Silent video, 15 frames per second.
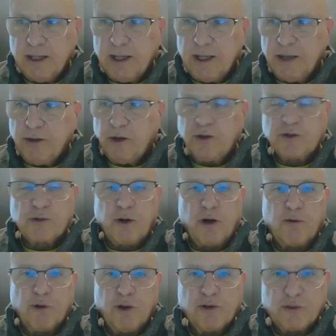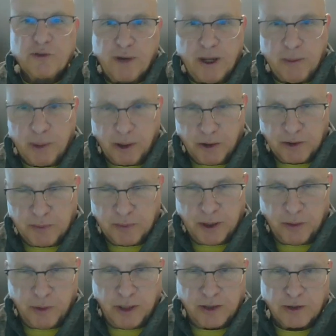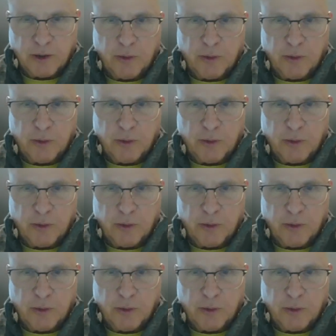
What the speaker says: and those are all rose and rye barrels, by the way. So